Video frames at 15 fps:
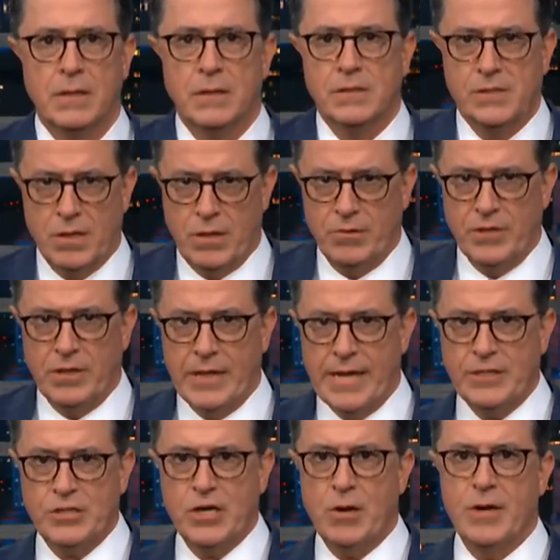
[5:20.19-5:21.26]
So The
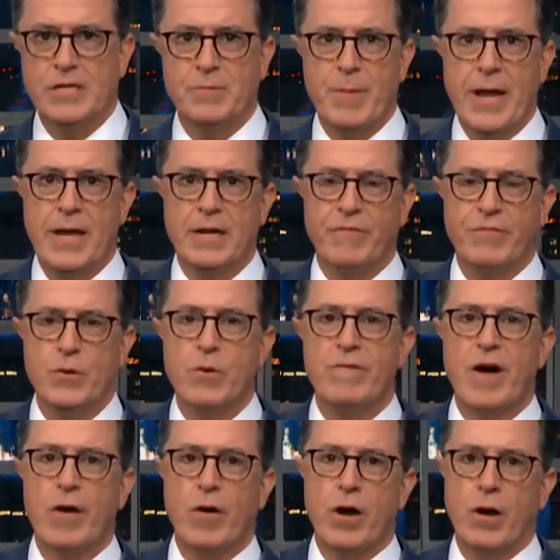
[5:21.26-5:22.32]
Late Show has made a few of
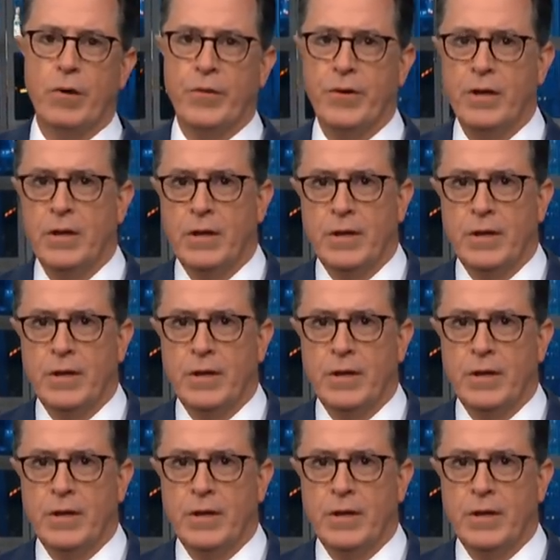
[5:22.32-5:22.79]
our own.